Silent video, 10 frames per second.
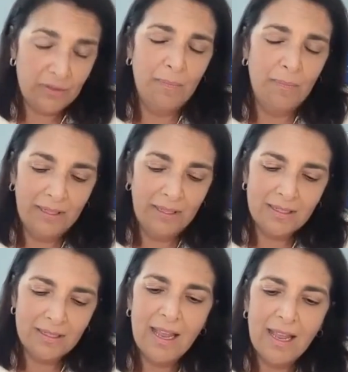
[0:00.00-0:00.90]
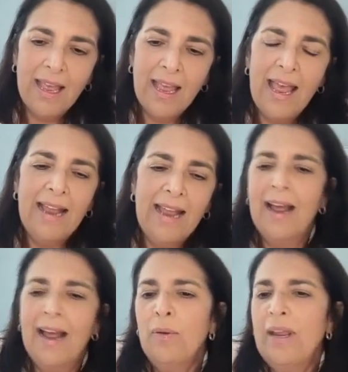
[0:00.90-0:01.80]
companies. And
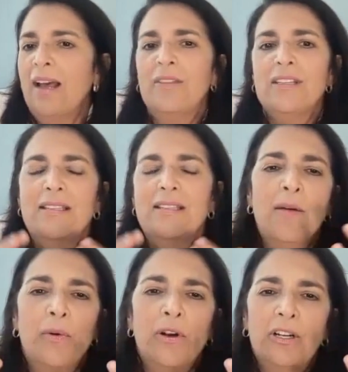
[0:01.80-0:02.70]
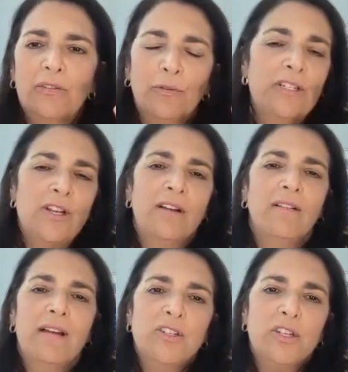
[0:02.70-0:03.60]
now we have this network of
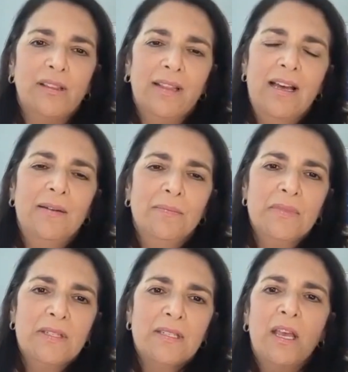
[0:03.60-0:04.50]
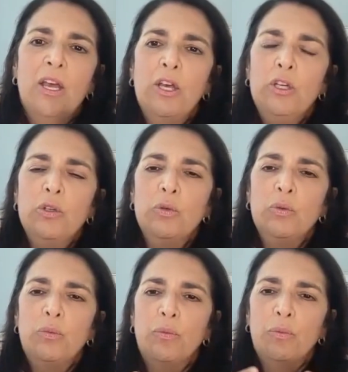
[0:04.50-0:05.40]
Regeneration alums
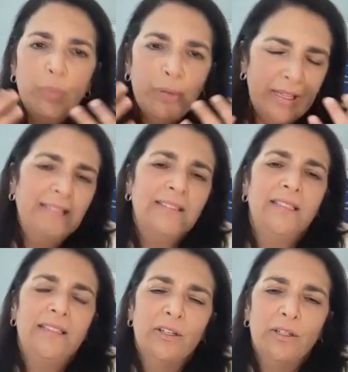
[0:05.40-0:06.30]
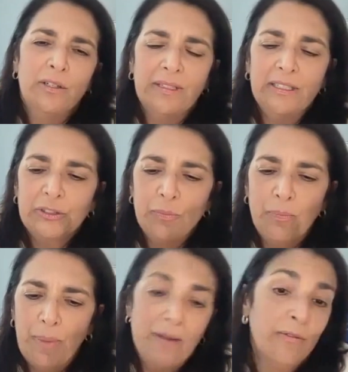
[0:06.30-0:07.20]
who were placed in their careers
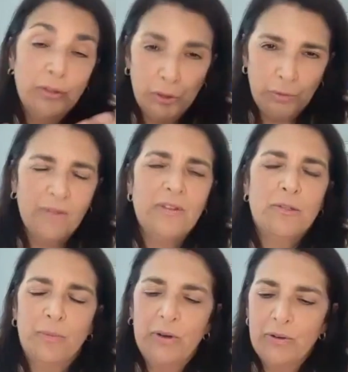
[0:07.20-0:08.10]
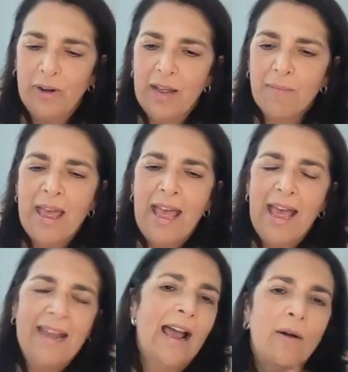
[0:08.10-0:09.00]
by virtue of this program,
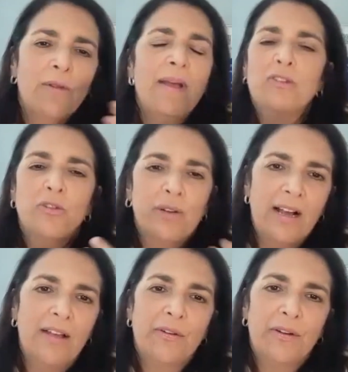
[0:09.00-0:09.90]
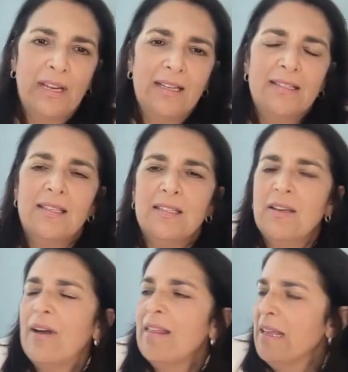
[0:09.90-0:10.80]
and now we're mentoring other kids.
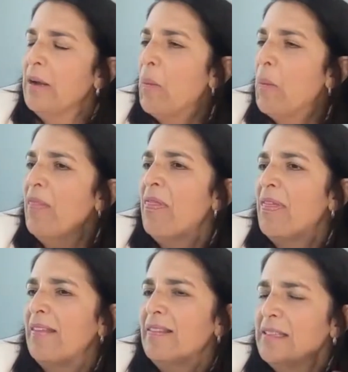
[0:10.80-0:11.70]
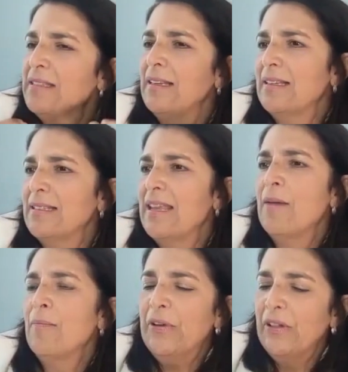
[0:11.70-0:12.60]
So I think this is an
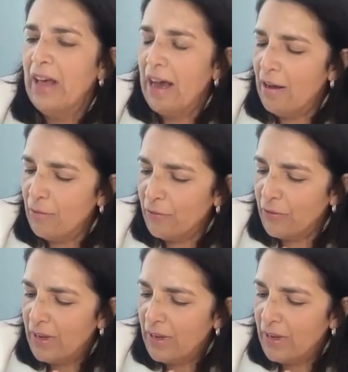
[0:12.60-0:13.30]
example of